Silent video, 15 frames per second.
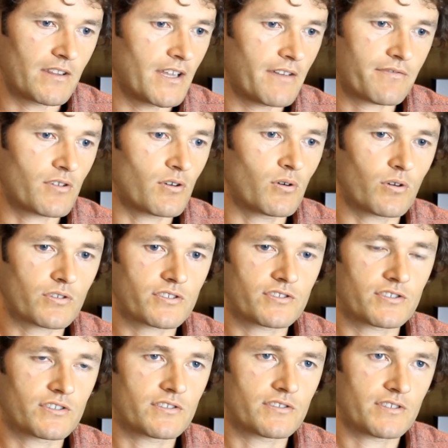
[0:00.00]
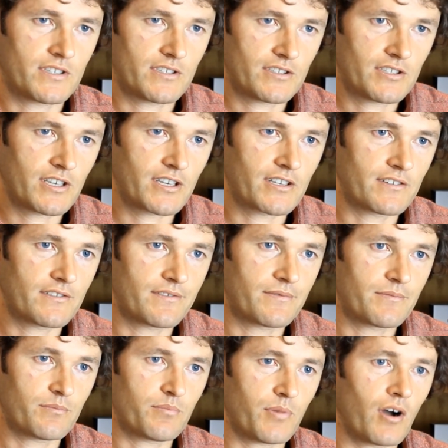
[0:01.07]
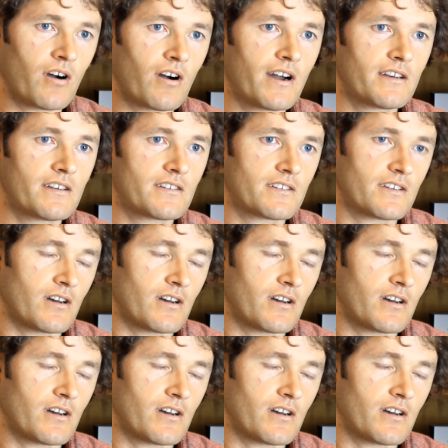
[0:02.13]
left the horses and Tigon behind.